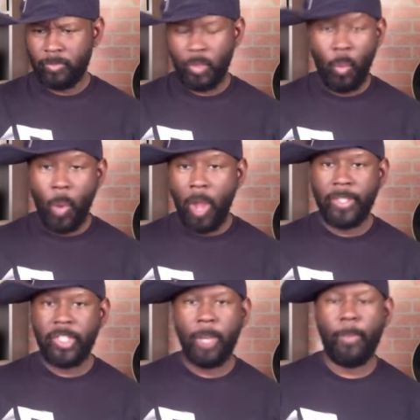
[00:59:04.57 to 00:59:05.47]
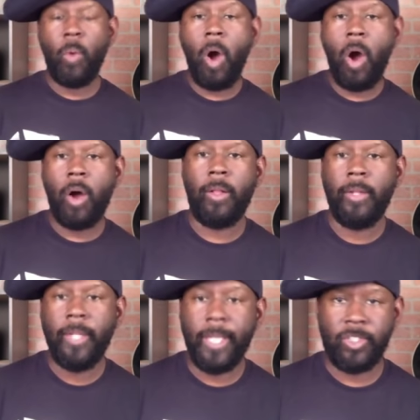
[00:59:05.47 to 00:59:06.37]
well, the temple wall
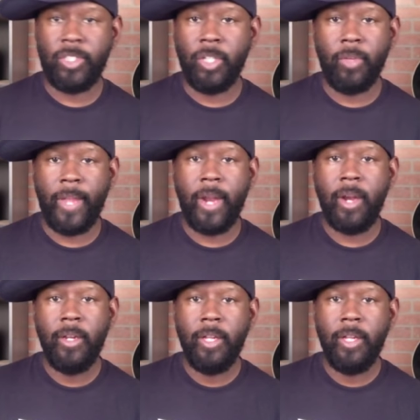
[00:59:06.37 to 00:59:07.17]
is still there,